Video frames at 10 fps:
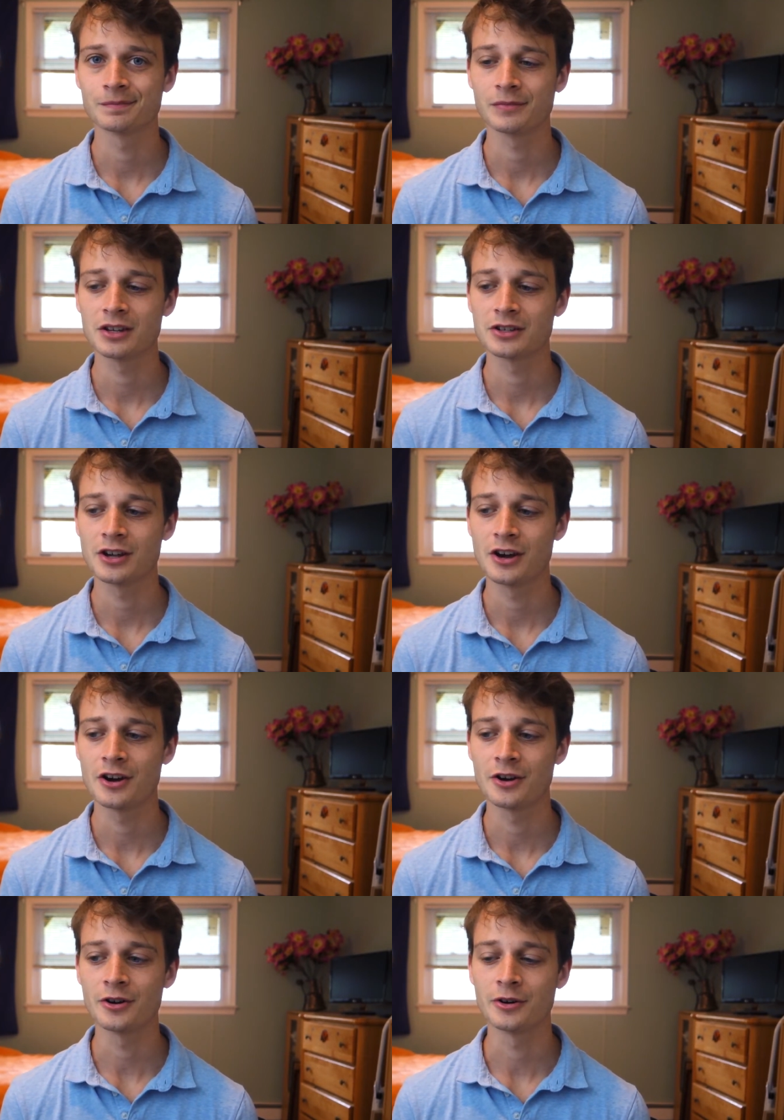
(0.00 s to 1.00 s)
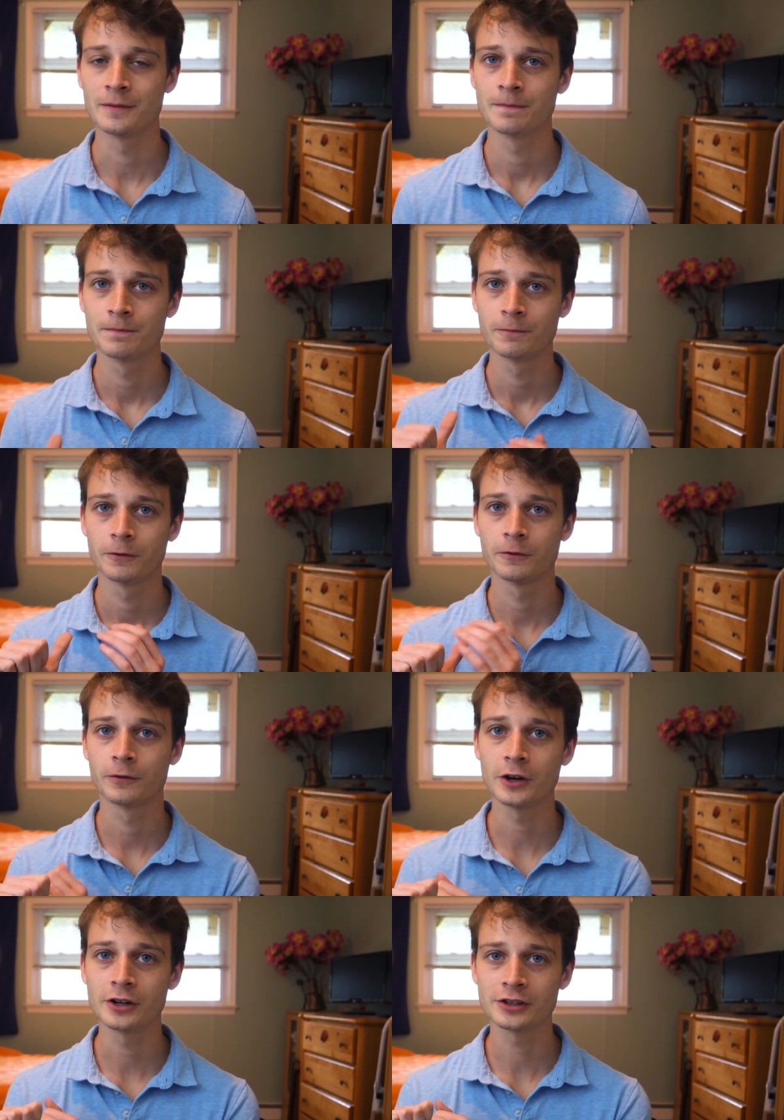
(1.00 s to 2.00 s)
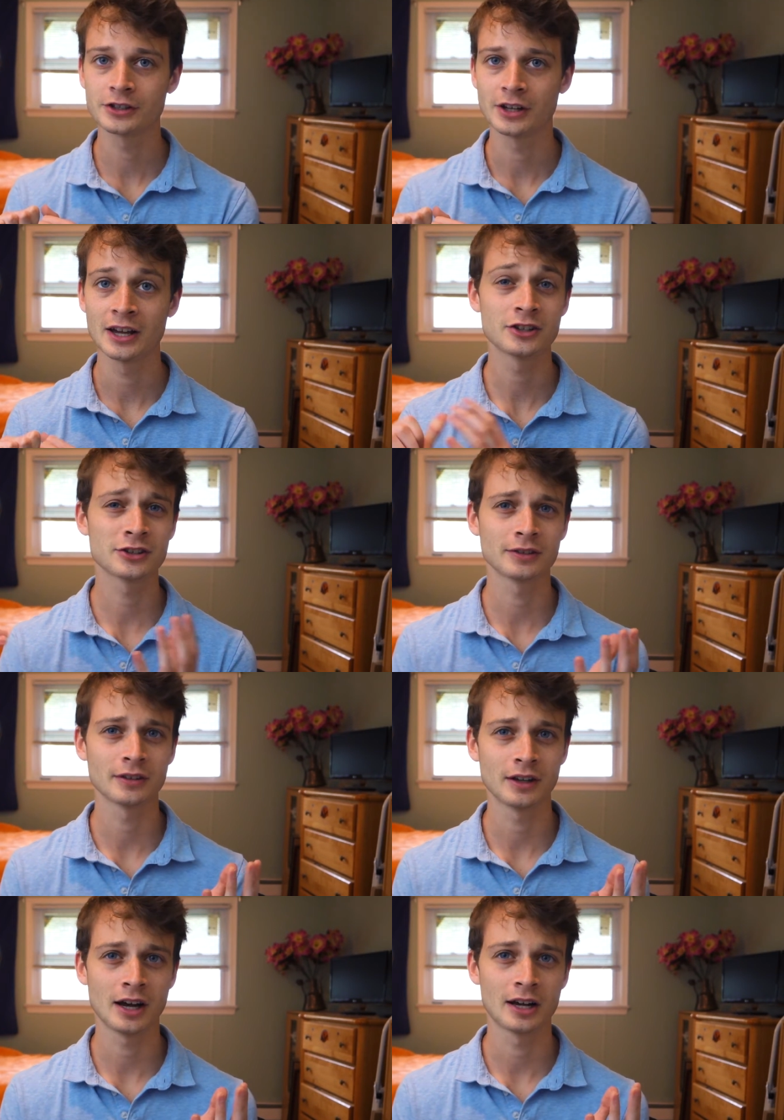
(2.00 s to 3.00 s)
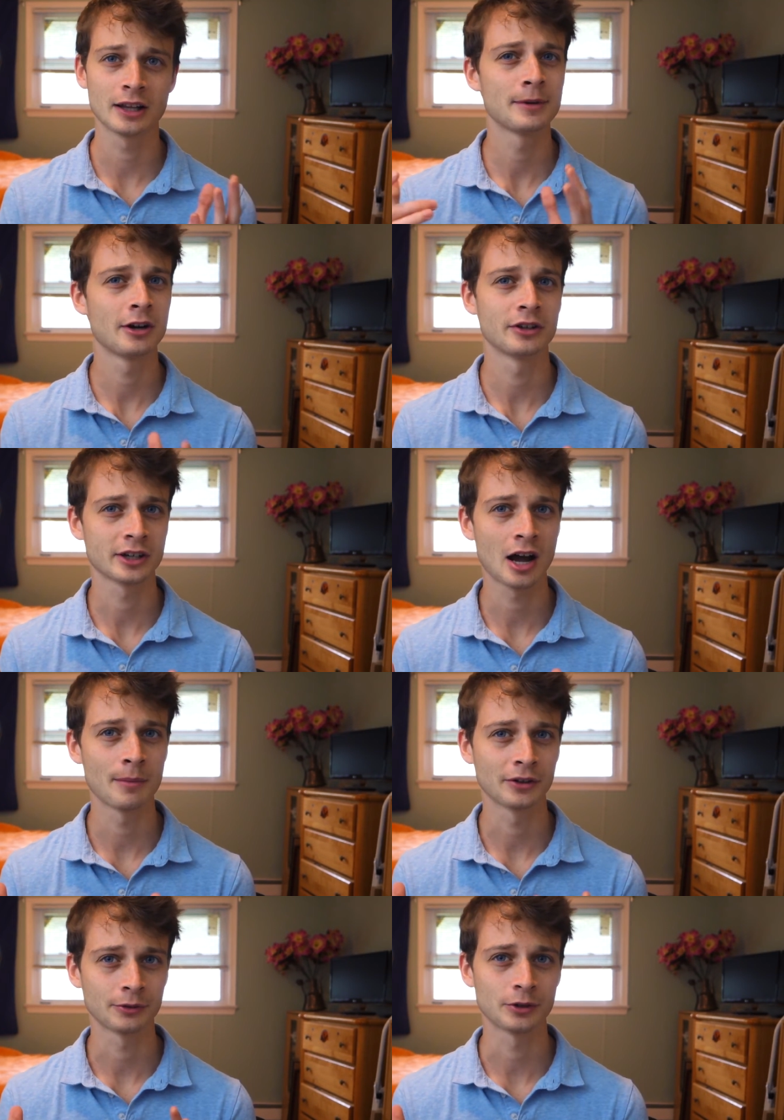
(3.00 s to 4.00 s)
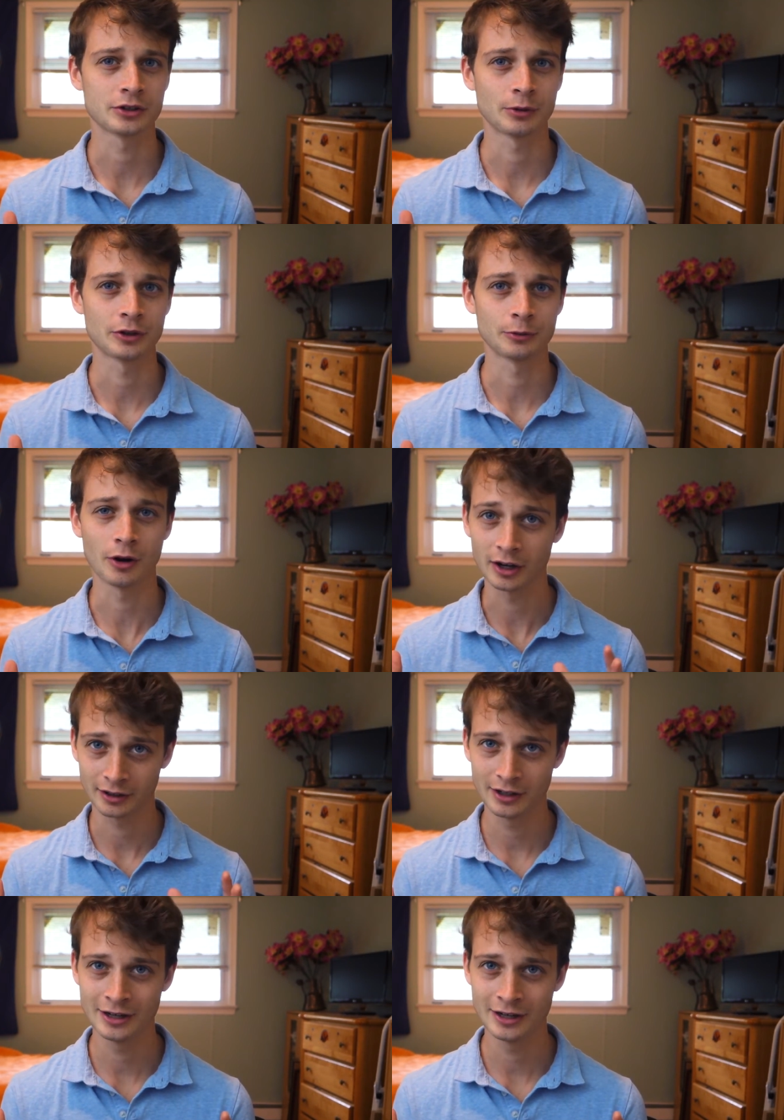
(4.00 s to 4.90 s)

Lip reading: So first, and just let me know in the comments which one you want,